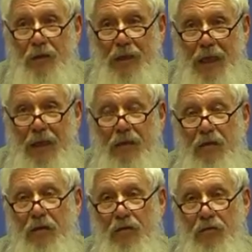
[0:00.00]
That
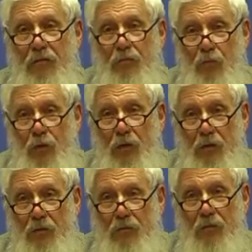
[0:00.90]
is what
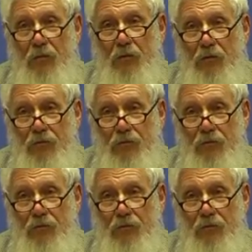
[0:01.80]
is going